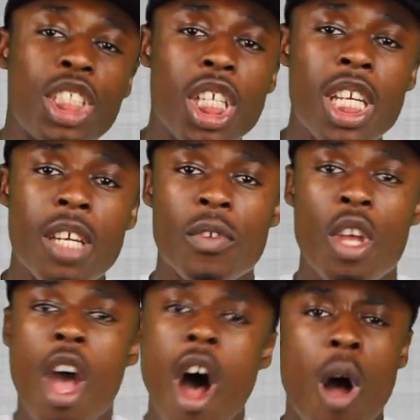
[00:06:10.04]
achieve.
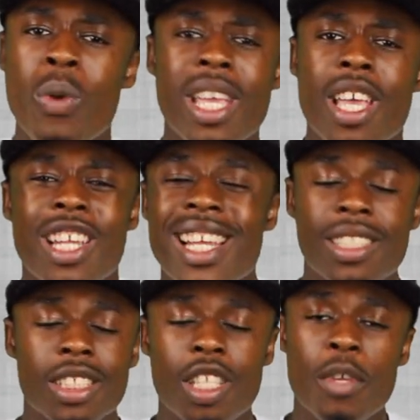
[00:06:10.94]

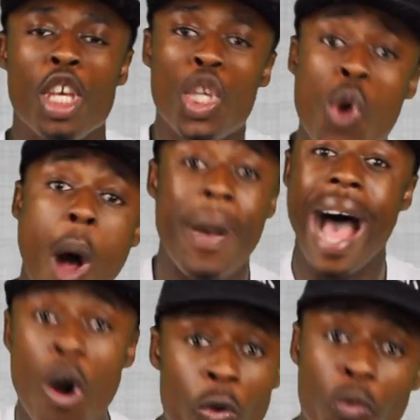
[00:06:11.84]
Listen to me, you are
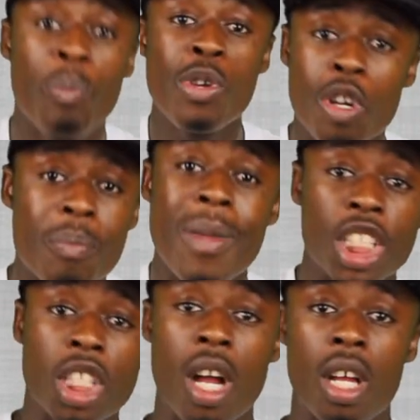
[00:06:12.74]
powerful beyond
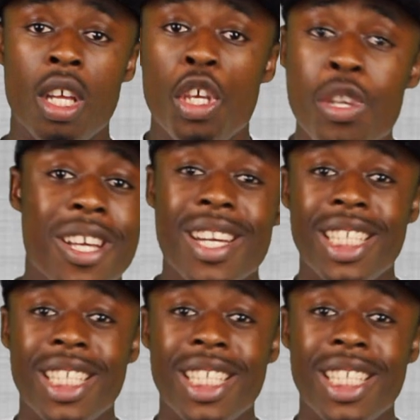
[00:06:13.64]
measure. You can